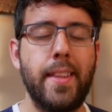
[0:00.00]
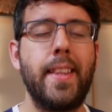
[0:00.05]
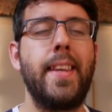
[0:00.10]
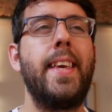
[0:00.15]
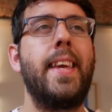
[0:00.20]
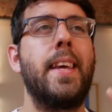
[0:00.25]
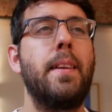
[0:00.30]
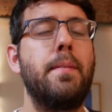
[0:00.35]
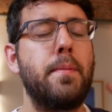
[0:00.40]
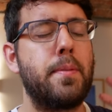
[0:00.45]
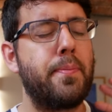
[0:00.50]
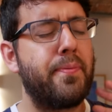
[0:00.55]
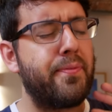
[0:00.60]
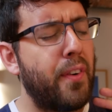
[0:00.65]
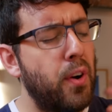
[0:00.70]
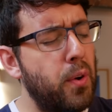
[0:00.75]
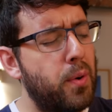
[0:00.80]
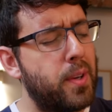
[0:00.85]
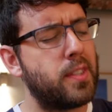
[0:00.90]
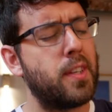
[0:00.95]
And then he can
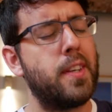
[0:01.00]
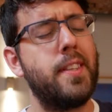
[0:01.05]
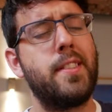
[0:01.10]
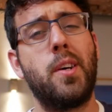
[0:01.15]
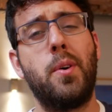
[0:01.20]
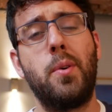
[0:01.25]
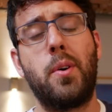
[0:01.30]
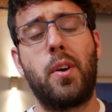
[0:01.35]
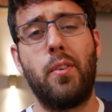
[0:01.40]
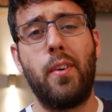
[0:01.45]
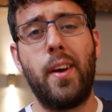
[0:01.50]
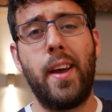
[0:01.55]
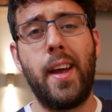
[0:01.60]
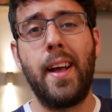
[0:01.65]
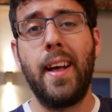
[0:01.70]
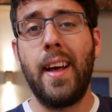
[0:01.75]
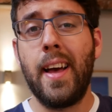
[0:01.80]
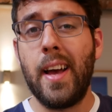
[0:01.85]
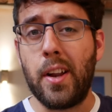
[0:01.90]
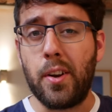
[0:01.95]
focus on his own
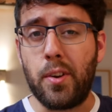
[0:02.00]
career.